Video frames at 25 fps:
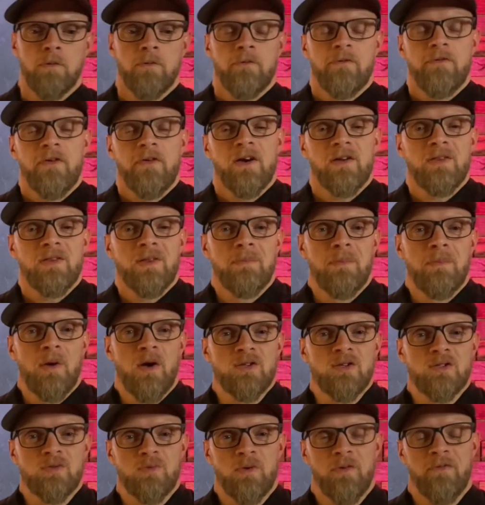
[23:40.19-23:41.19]
fear the
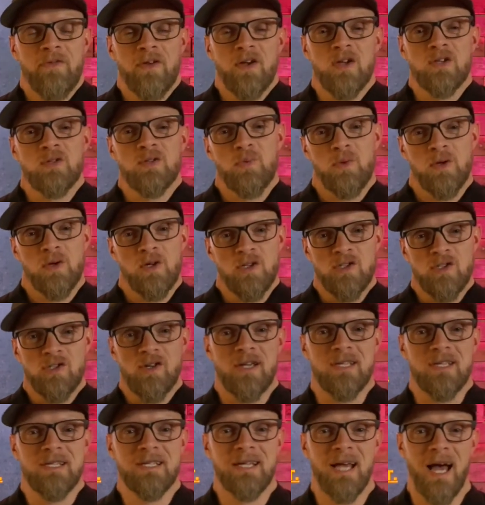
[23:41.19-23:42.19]
most reveals where you
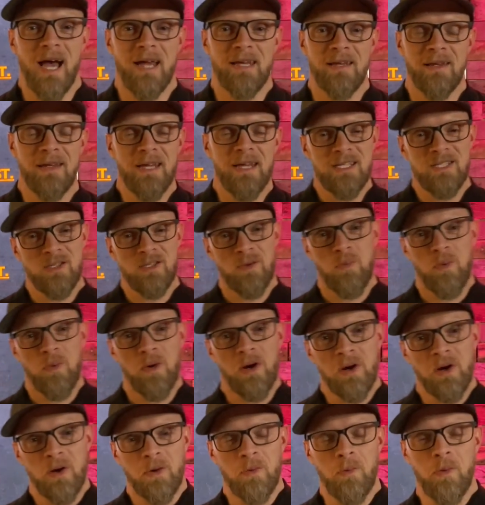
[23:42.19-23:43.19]
trust God at least. So
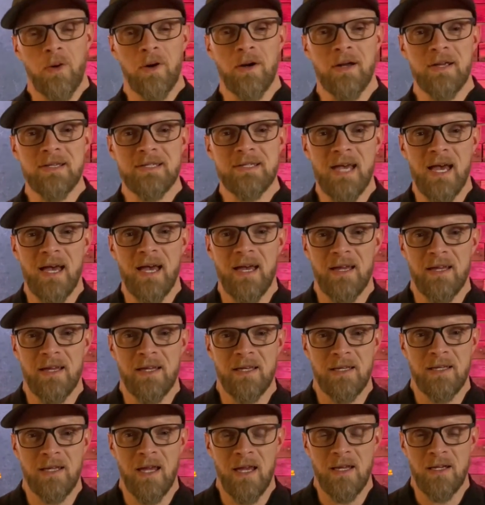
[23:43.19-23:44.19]
where is that
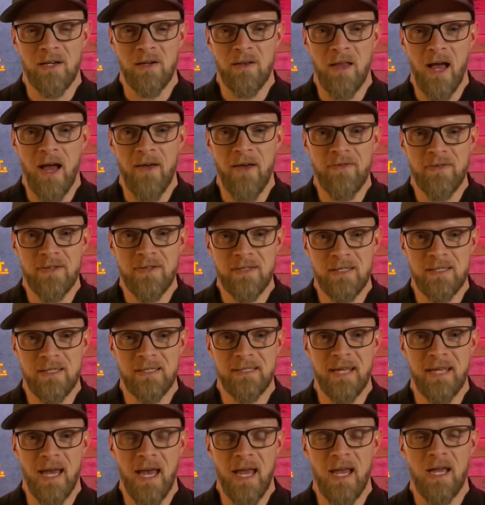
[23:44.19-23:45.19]
in your life
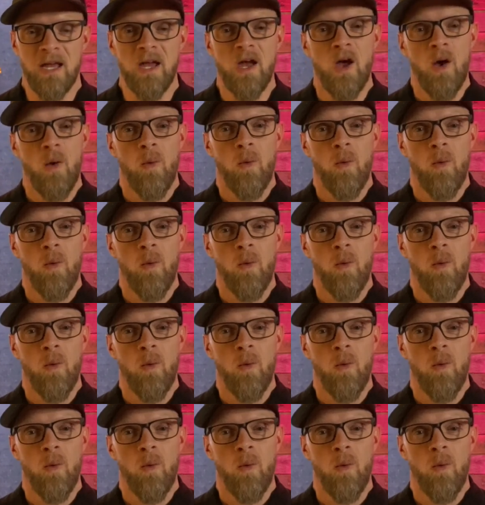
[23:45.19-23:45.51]
today?